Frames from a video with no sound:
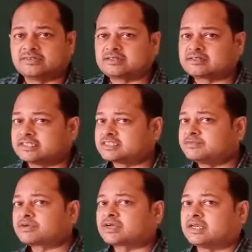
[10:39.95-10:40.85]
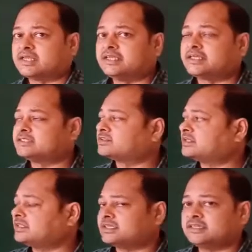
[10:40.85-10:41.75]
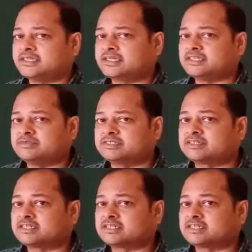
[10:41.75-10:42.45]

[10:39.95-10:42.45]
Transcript: that reciprocal increase or decrease means